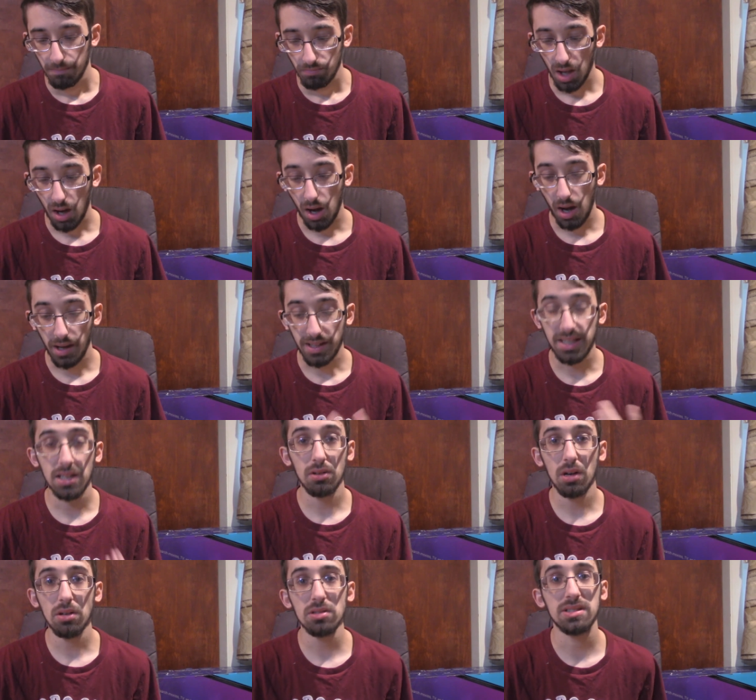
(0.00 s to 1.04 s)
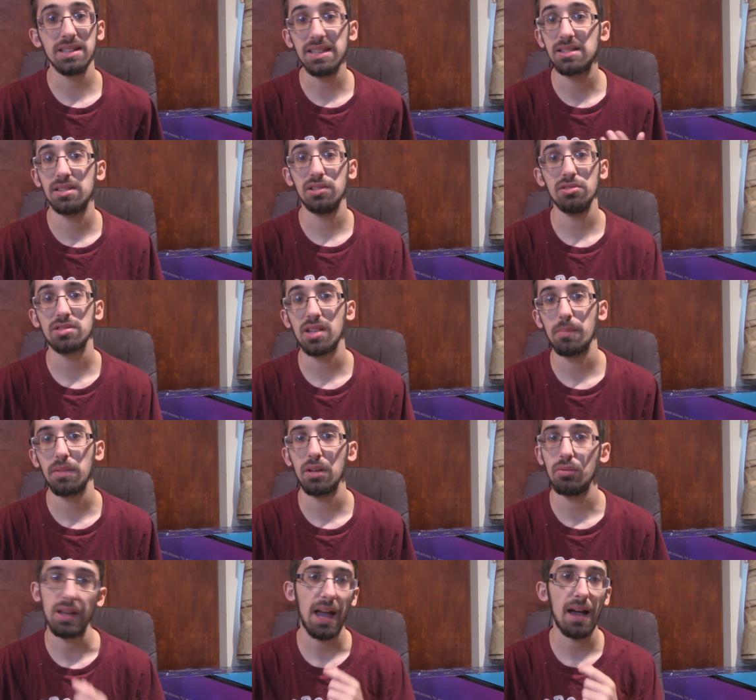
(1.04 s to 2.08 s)
Uh, heroes need to do something.
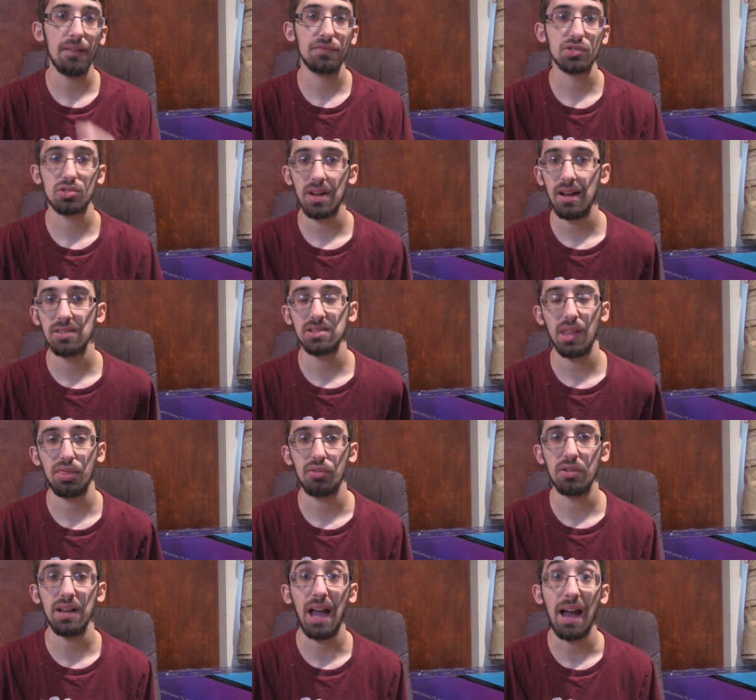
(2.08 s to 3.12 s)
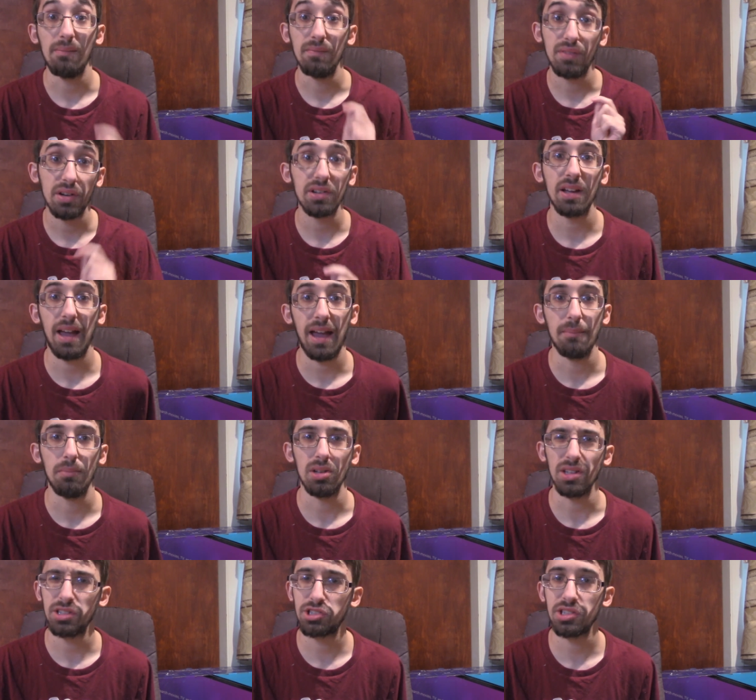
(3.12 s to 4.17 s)
We have Stratos at 3. I'm very and
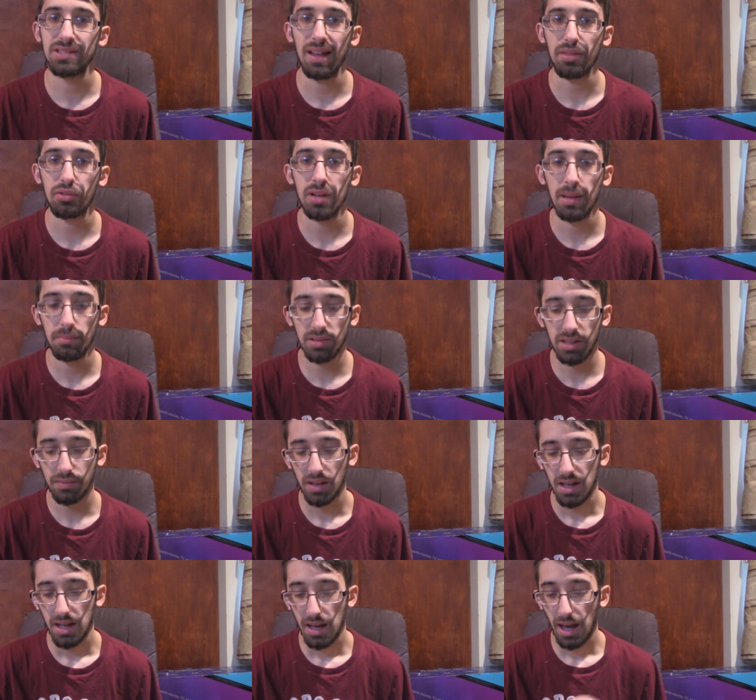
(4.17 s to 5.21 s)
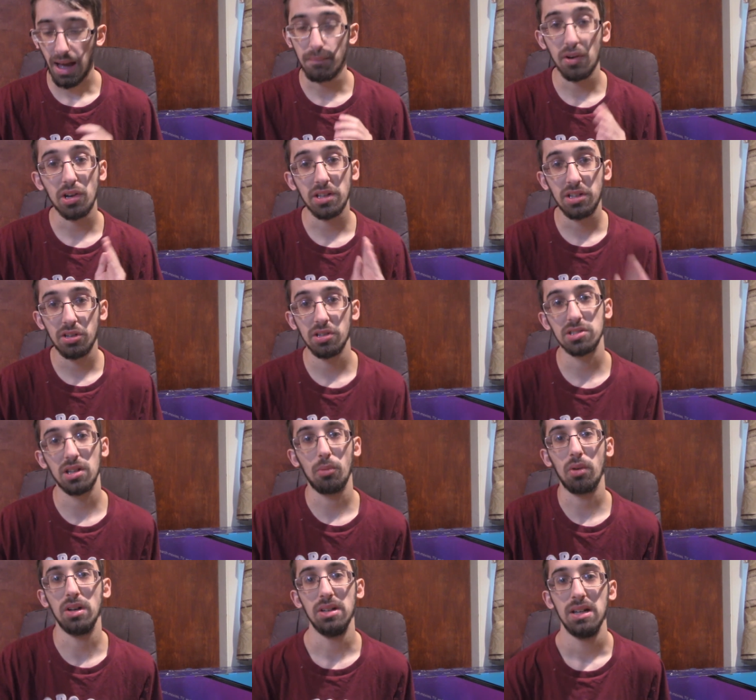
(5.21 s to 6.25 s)
Malicious at 3, I believe. I'm very curious on
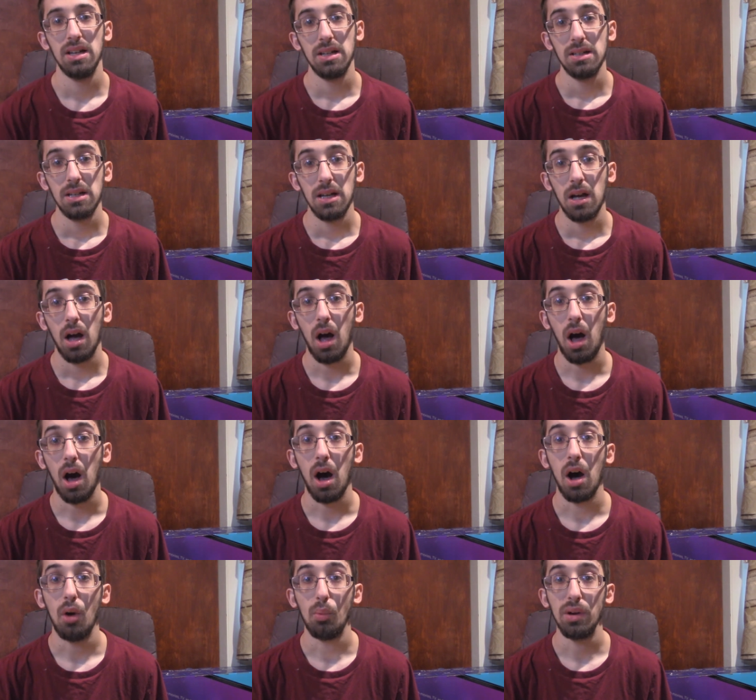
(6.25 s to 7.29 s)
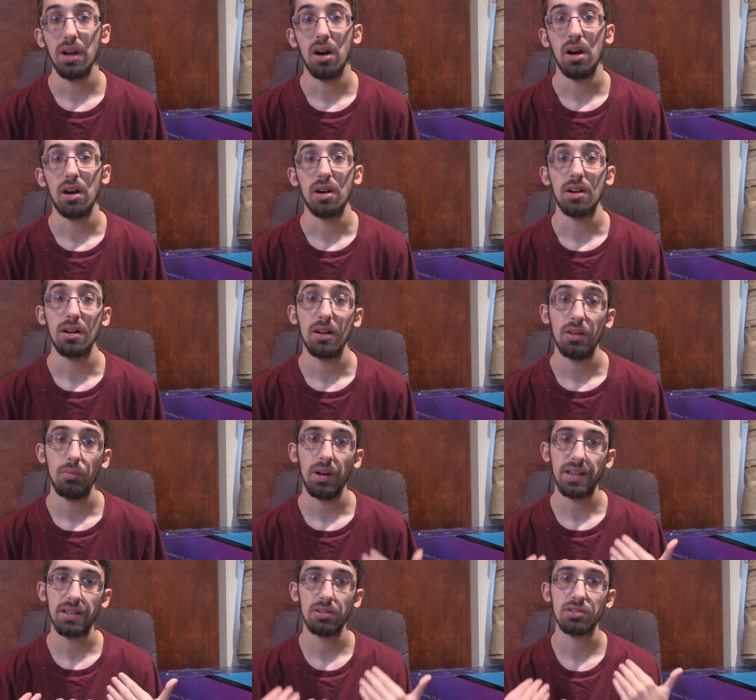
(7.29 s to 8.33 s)
what uh, we are
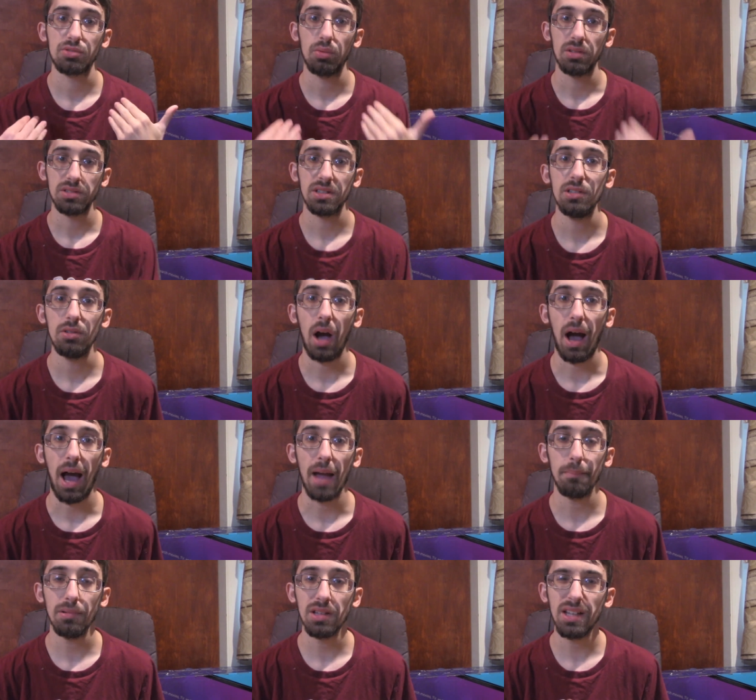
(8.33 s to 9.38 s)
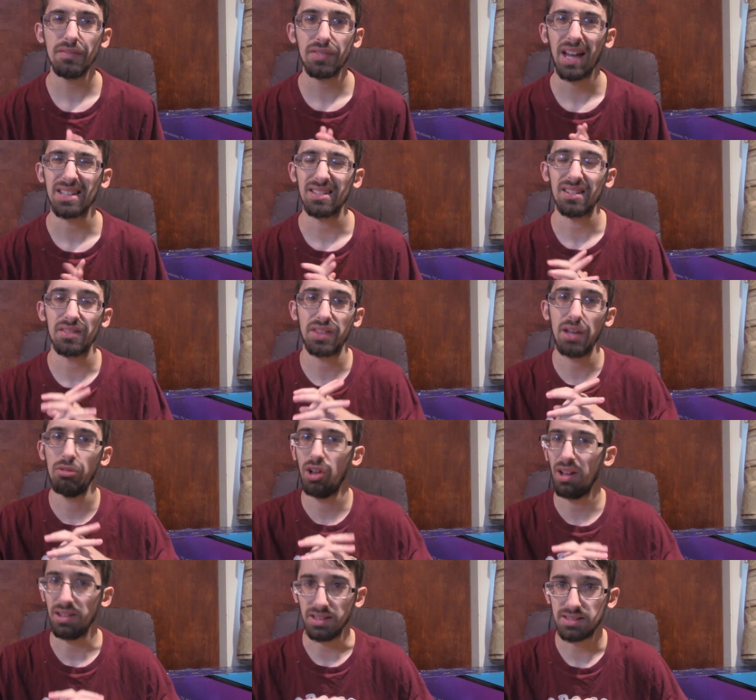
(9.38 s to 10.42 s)
what heroes will do. I believe that they will
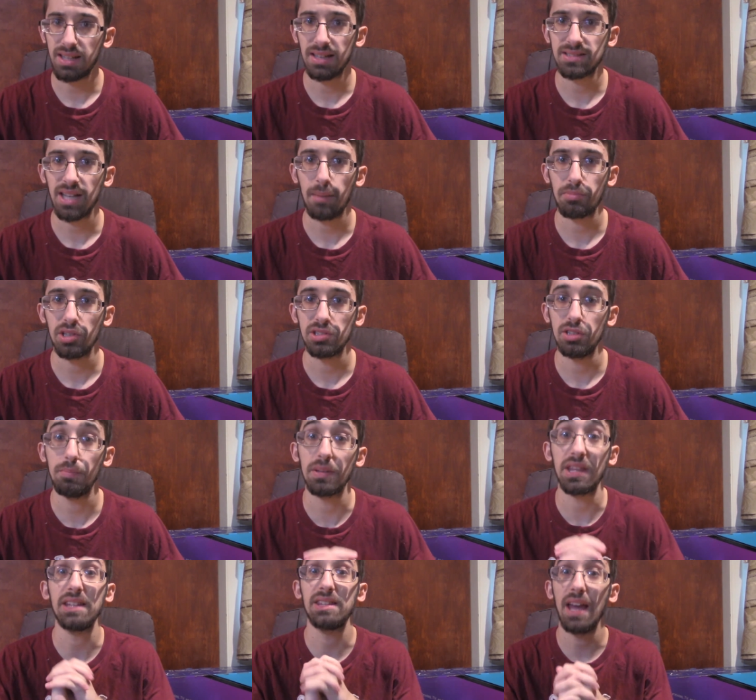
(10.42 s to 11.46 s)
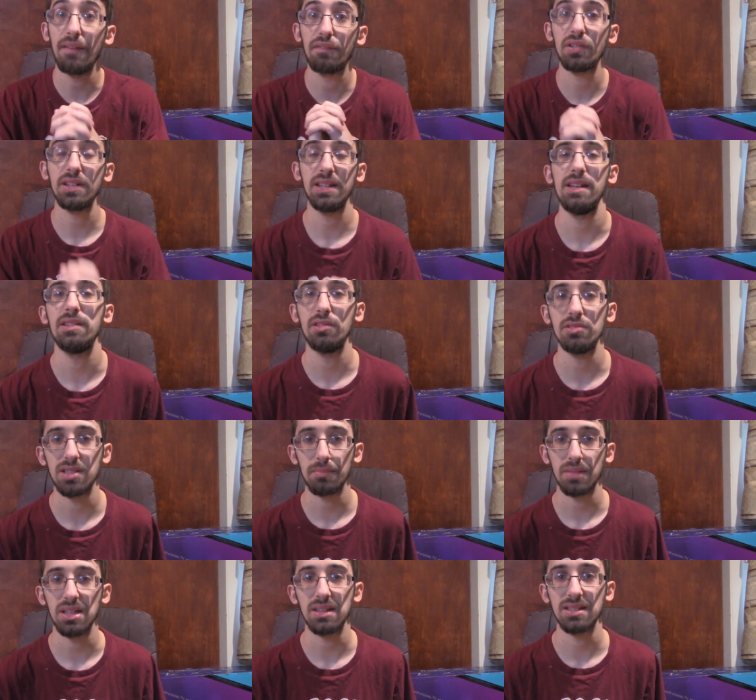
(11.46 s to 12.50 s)
at least get a top 32, but they definitely need to do
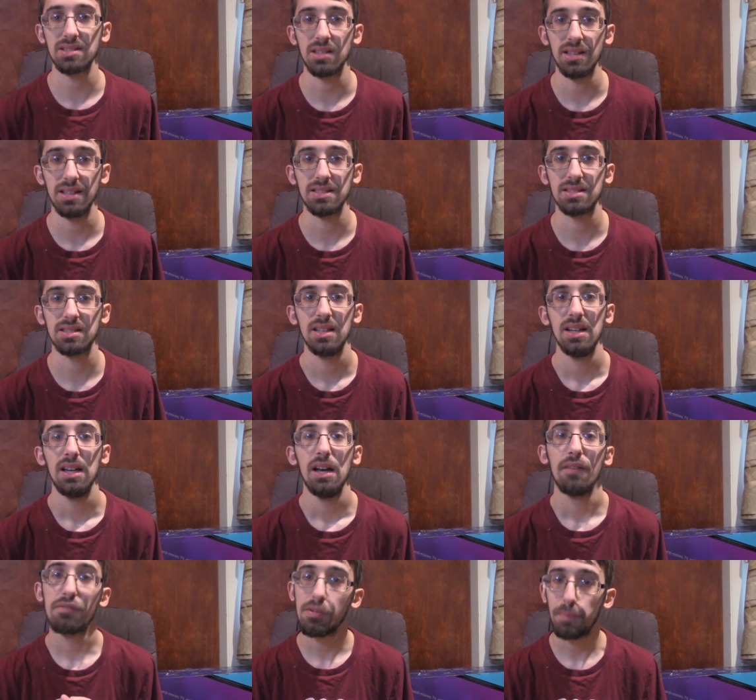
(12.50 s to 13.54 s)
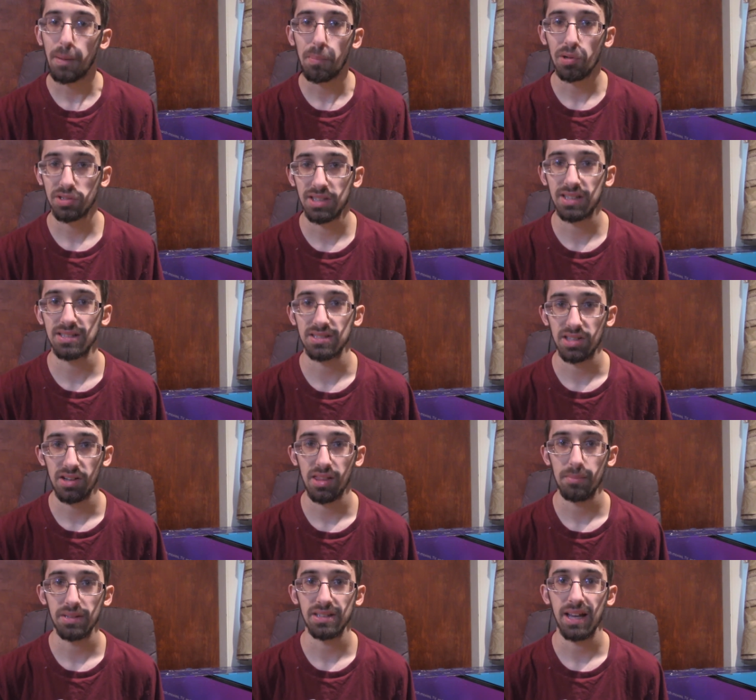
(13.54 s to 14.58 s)
something this list for people to consider
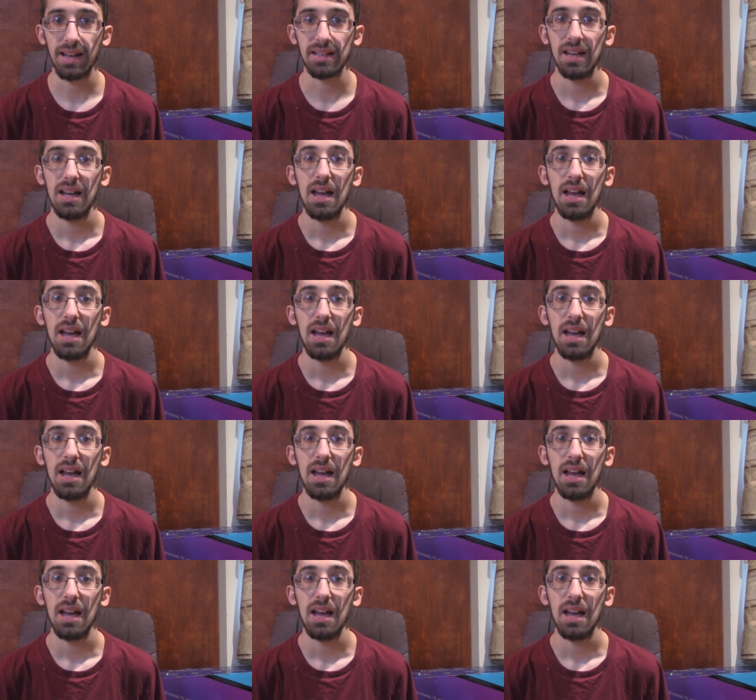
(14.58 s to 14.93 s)
them a deck.